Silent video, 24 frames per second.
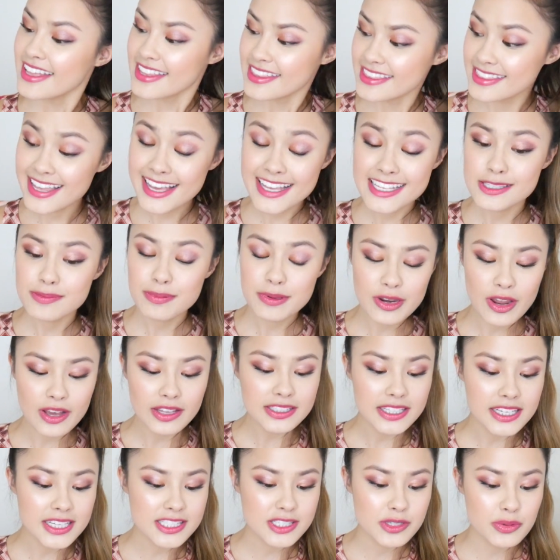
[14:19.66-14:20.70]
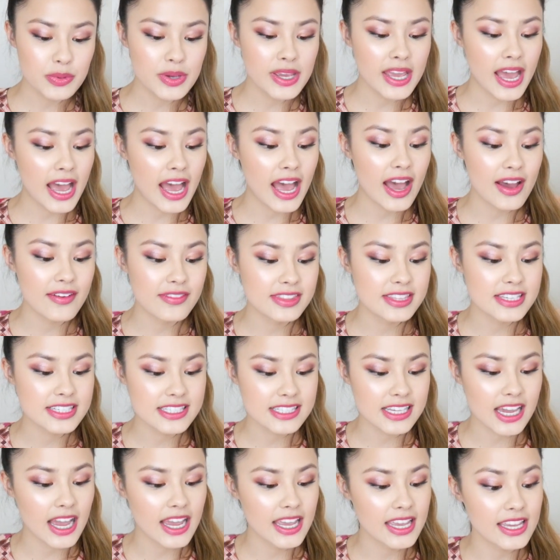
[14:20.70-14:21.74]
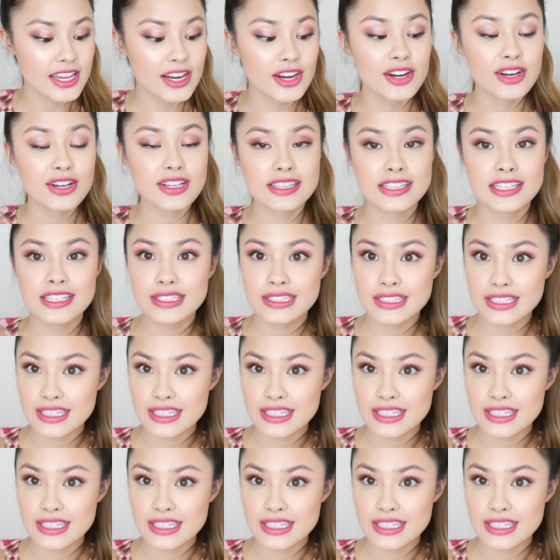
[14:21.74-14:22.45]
Last but not least, we have this guy here. This